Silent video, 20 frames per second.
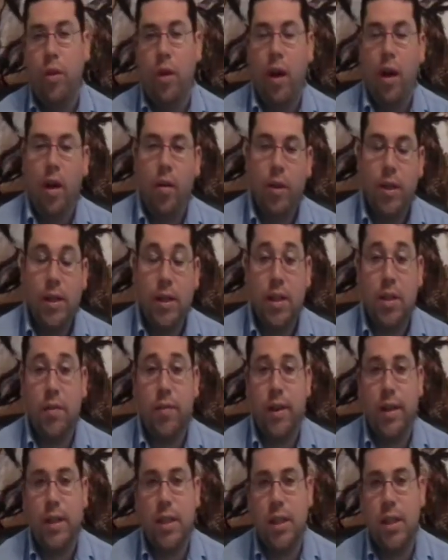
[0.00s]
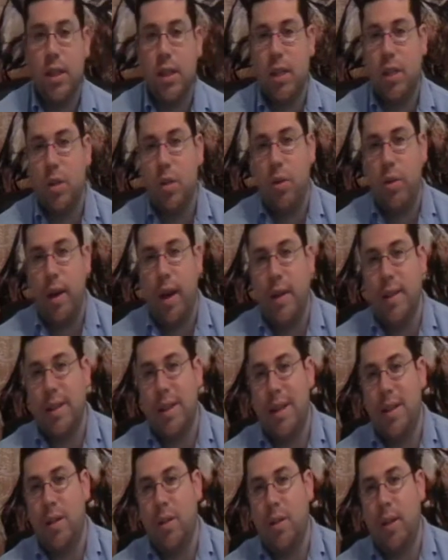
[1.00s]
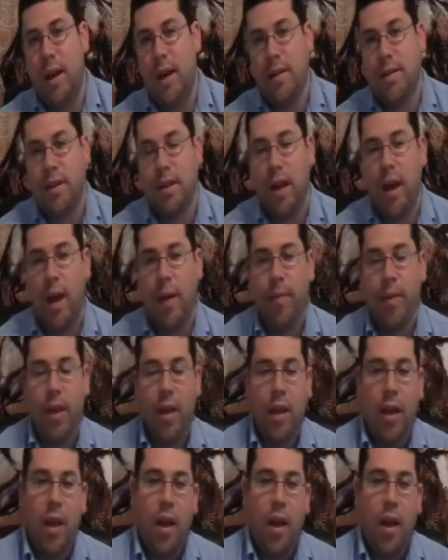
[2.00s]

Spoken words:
the recent interventions in 2008, 2009,